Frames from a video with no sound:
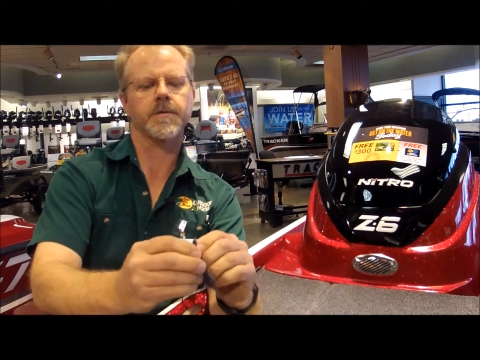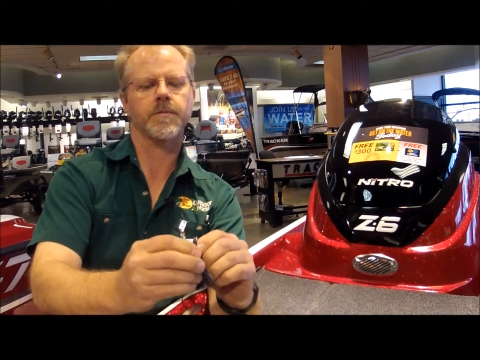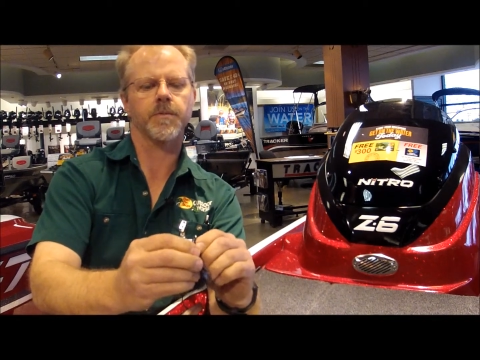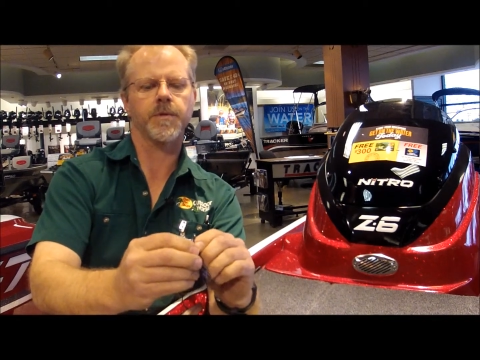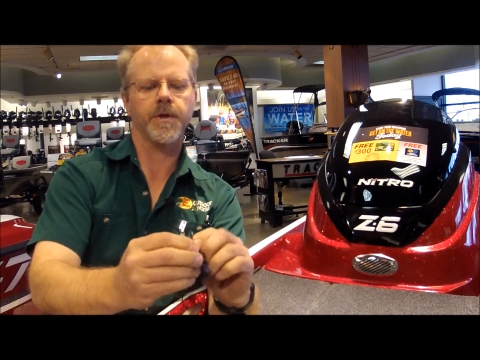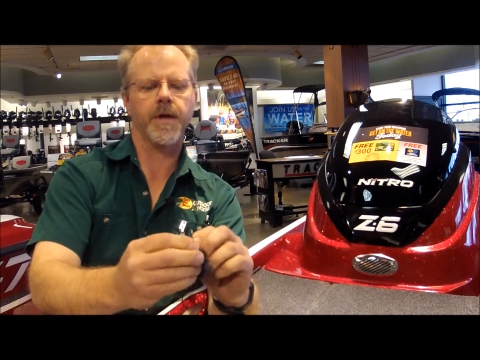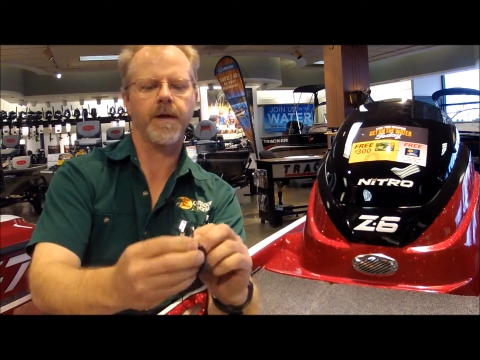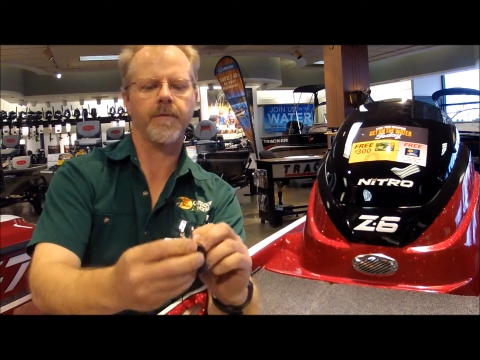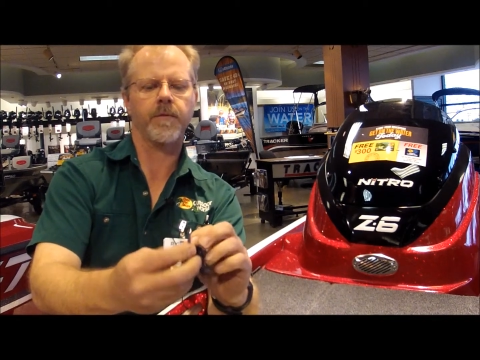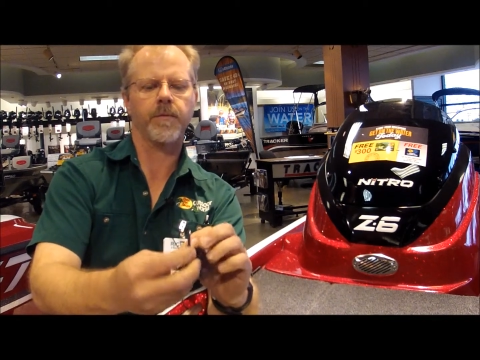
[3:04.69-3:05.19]

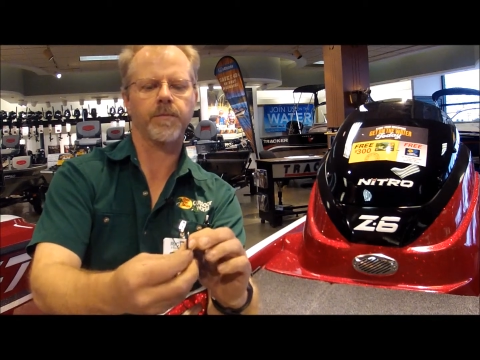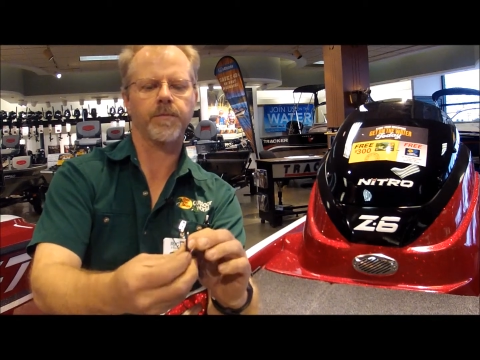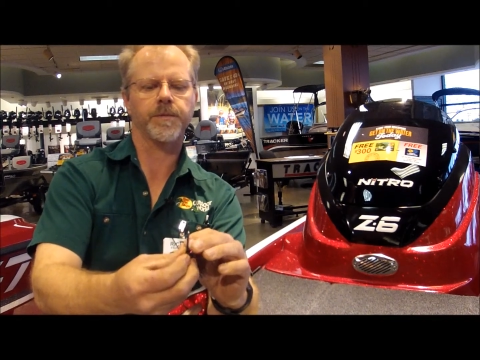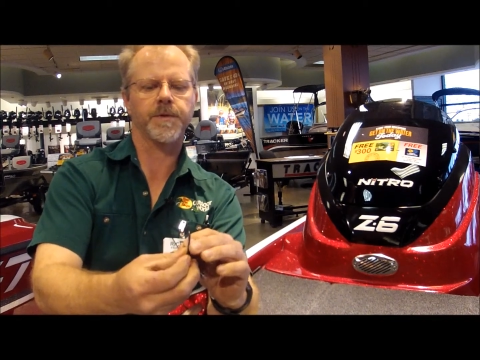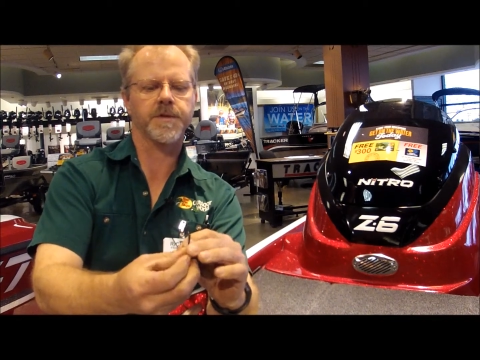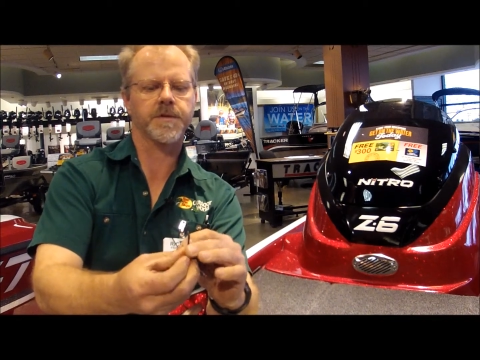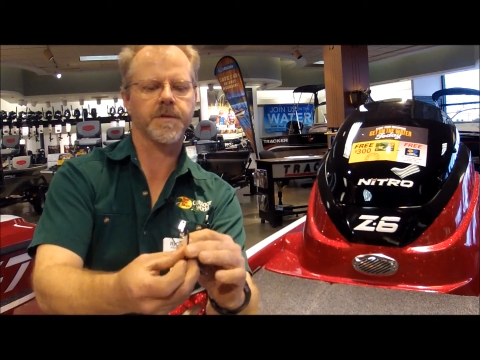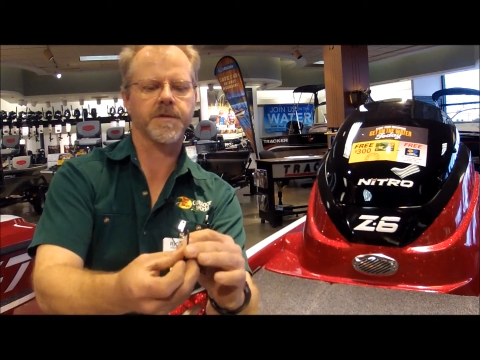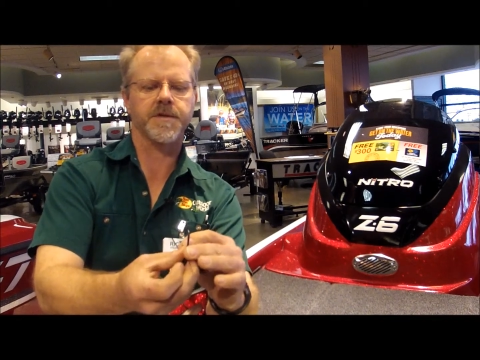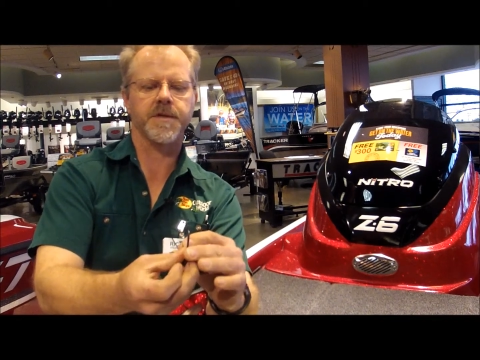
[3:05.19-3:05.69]
when you have
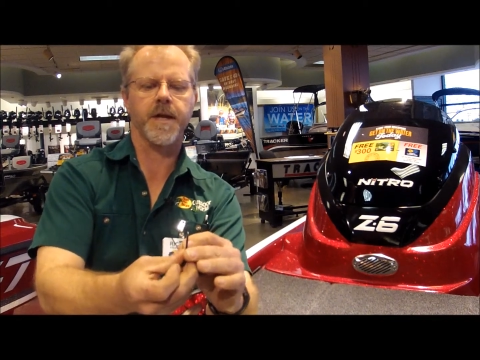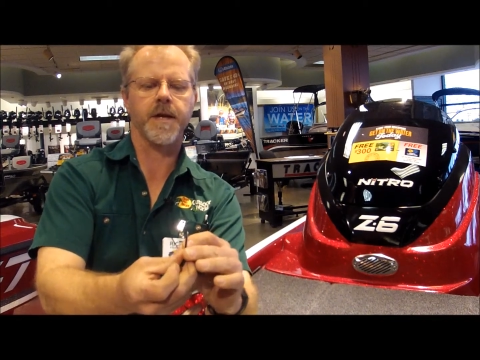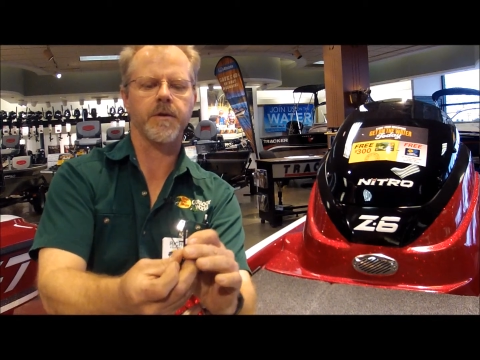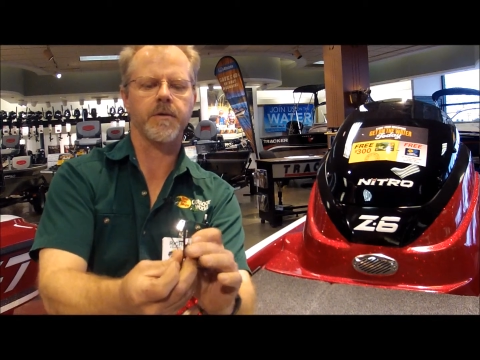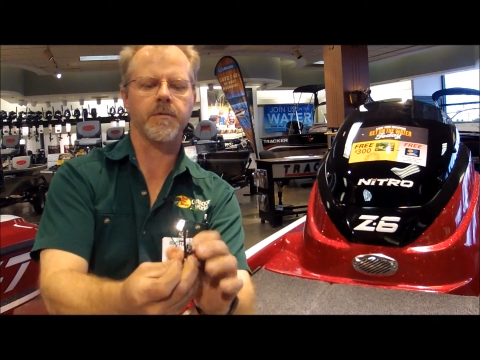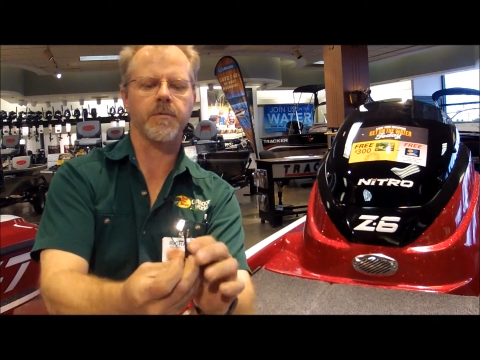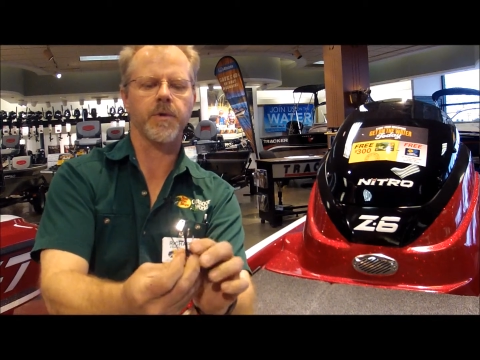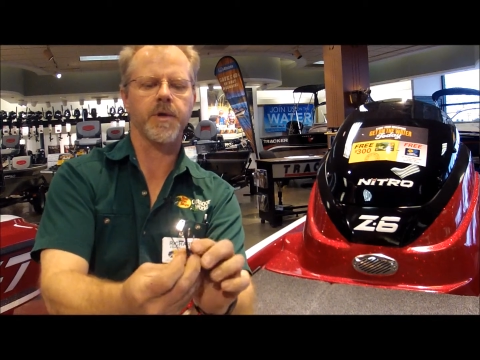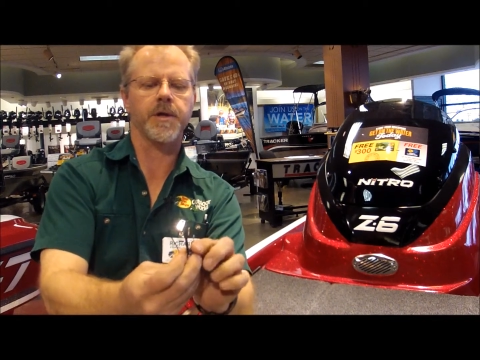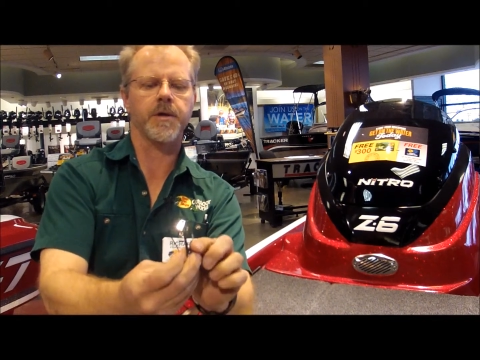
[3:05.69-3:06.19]
just a
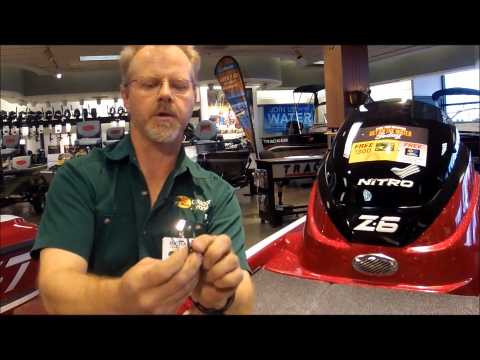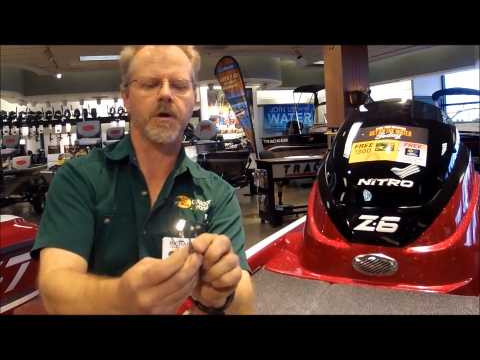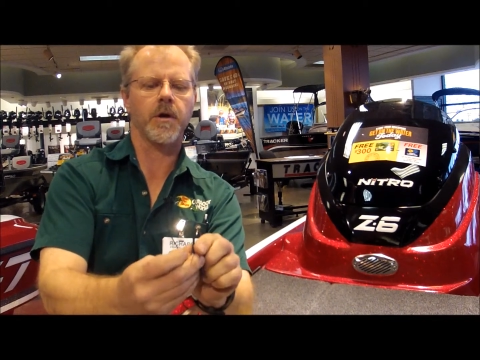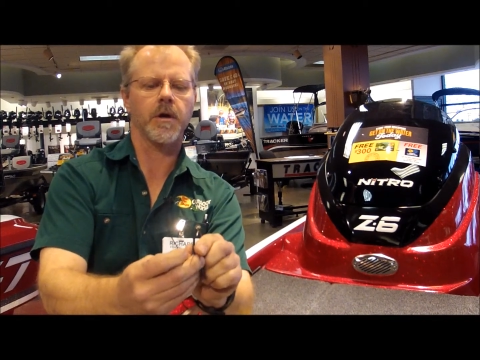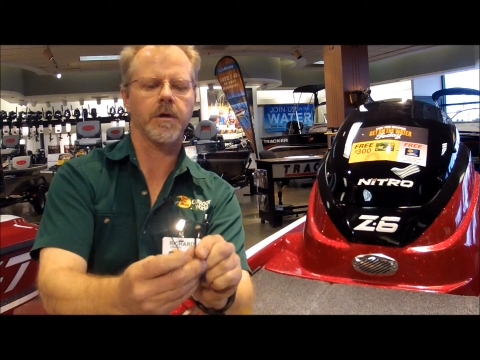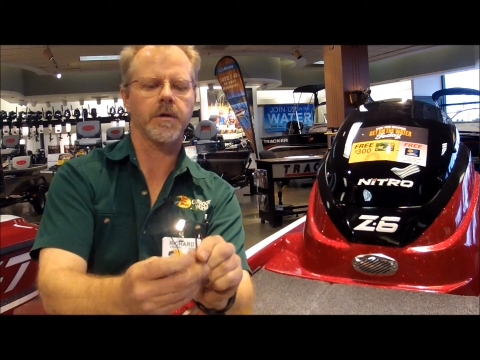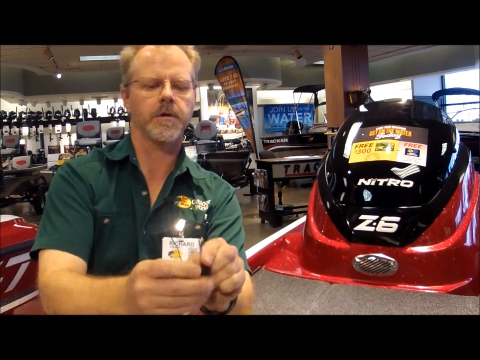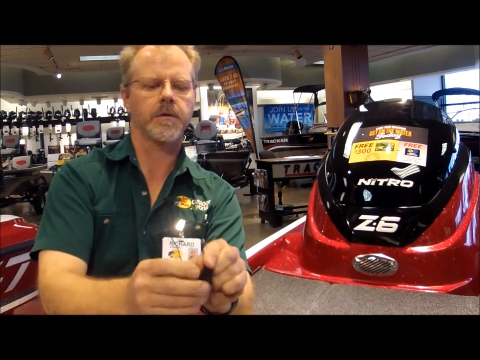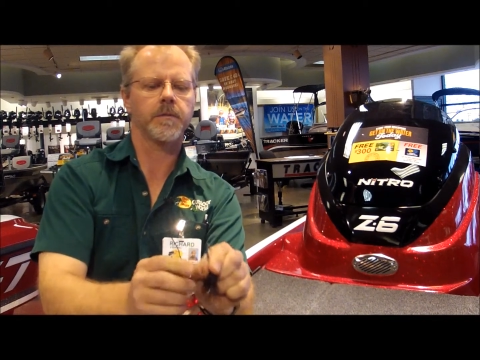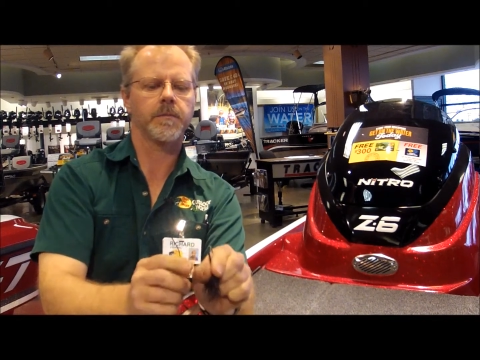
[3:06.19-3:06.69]
standard weed
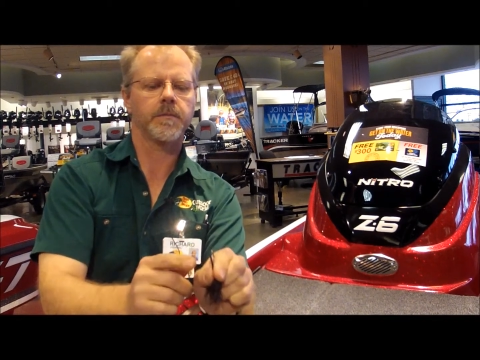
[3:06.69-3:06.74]
guard,